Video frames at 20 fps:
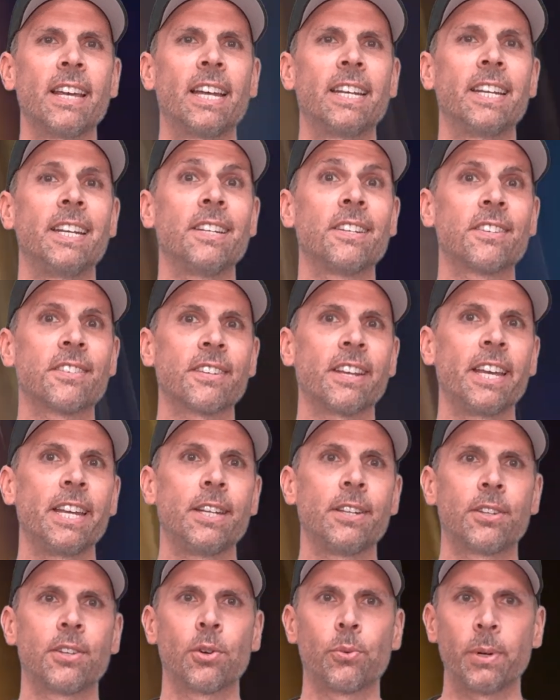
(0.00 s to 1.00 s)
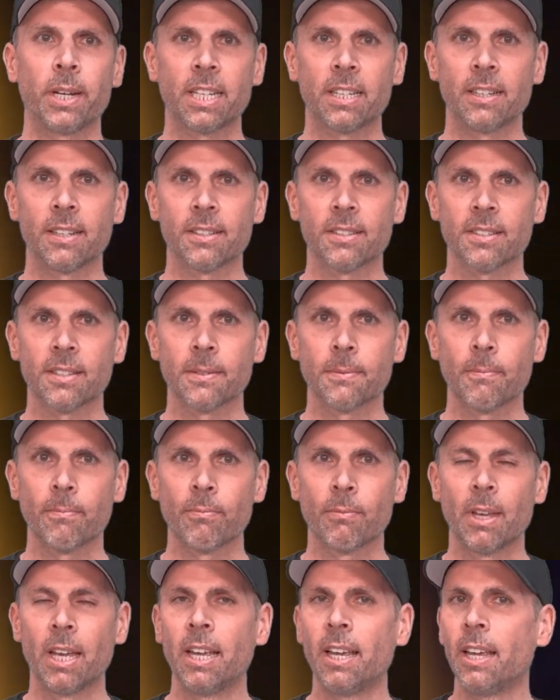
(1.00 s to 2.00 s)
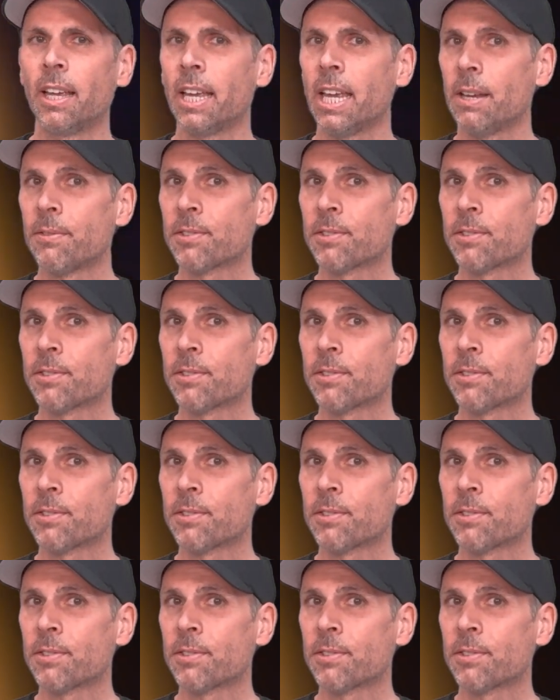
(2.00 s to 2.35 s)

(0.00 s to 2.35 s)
and insane to witness. If